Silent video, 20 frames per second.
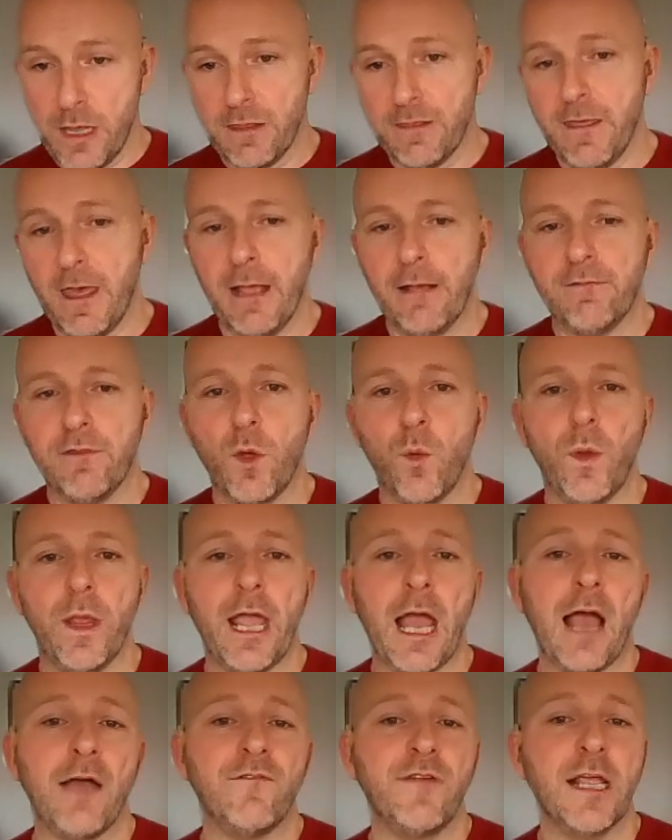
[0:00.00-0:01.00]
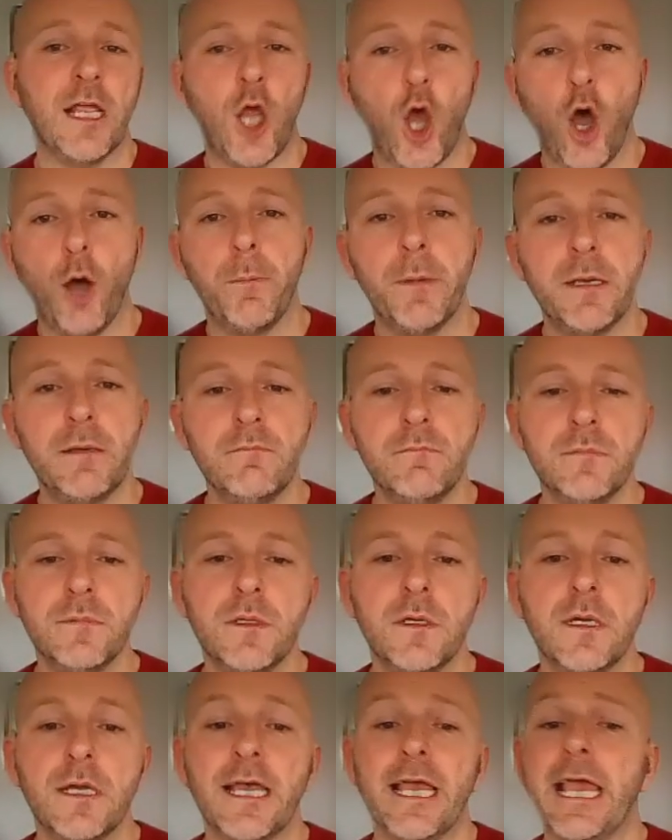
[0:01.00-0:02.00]
thing that we have in common
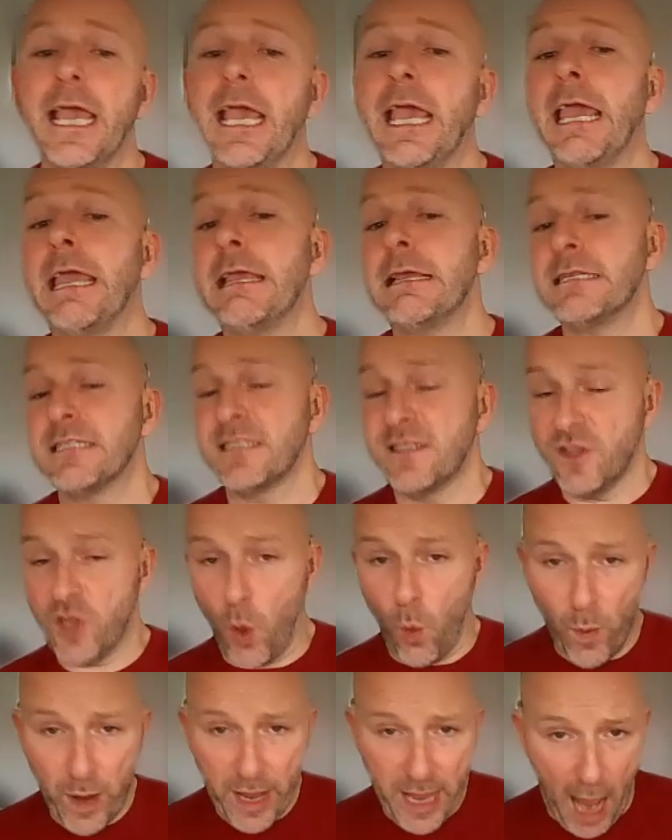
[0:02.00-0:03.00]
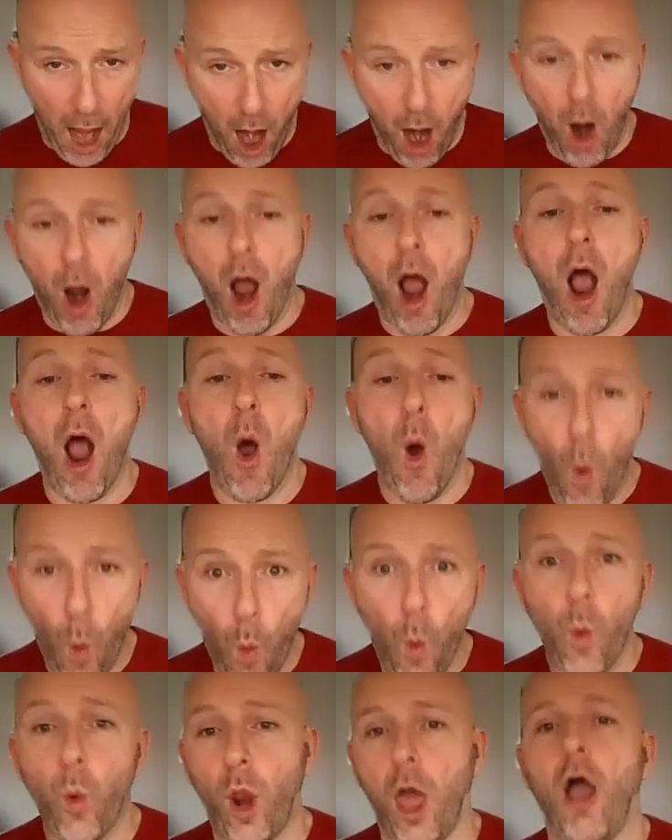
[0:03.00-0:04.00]
is that we
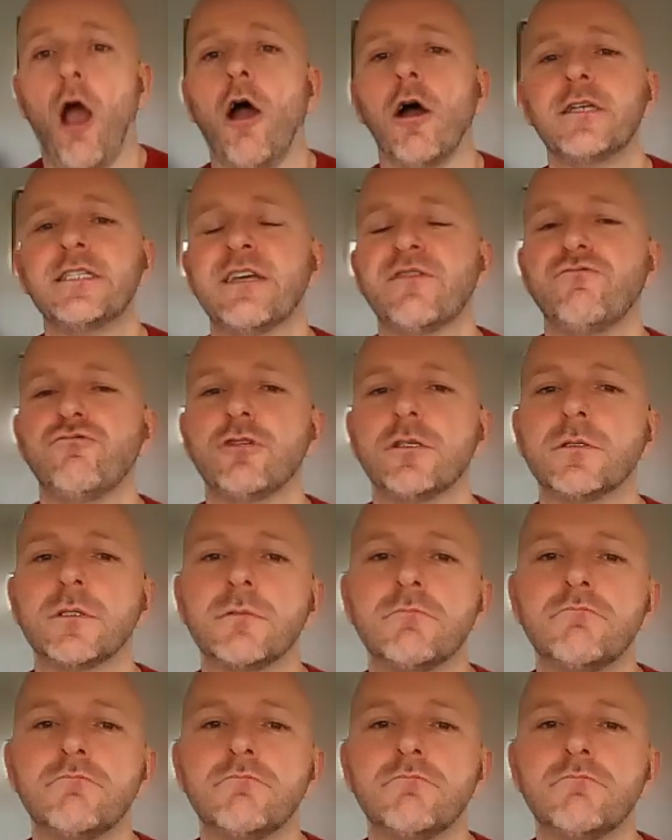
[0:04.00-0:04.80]
all are different.